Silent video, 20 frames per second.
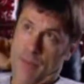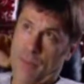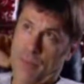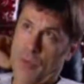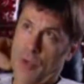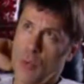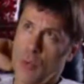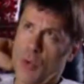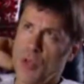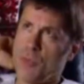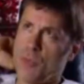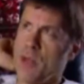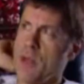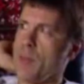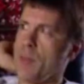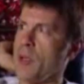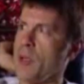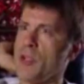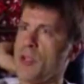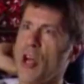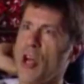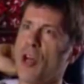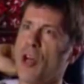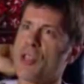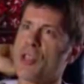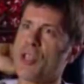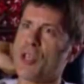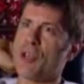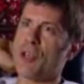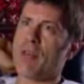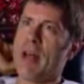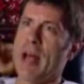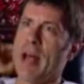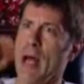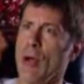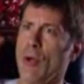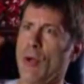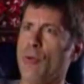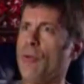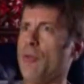Which people are dancing
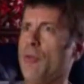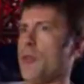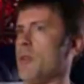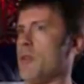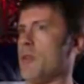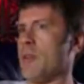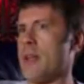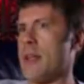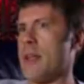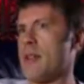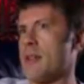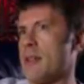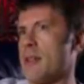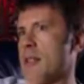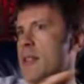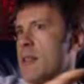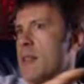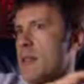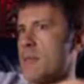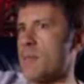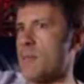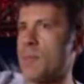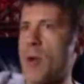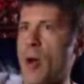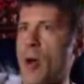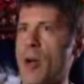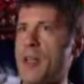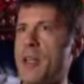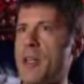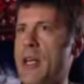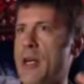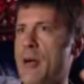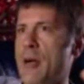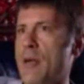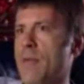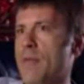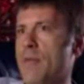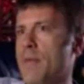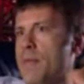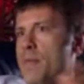around, and there's this idea
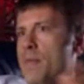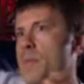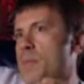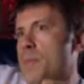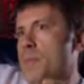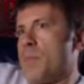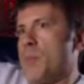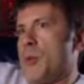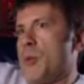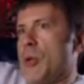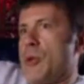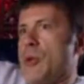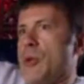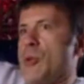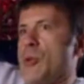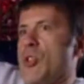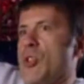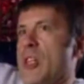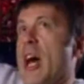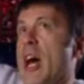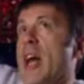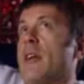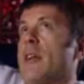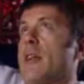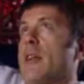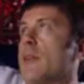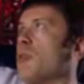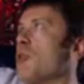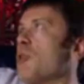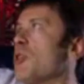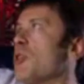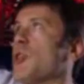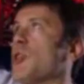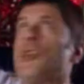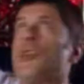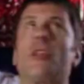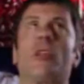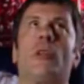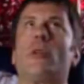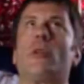of, you know, you sat in a little
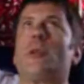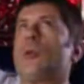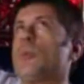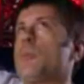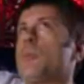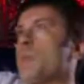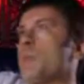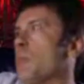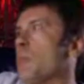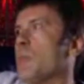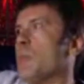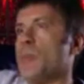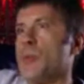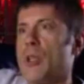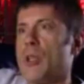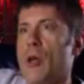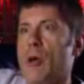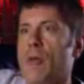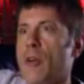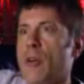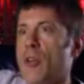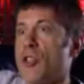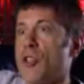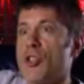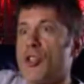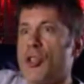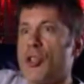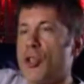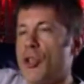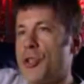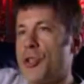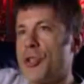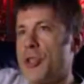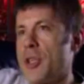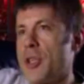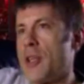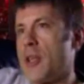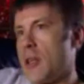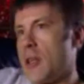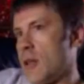circle, you know, of
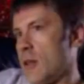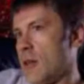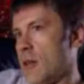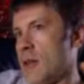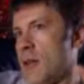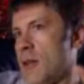uncertainty, and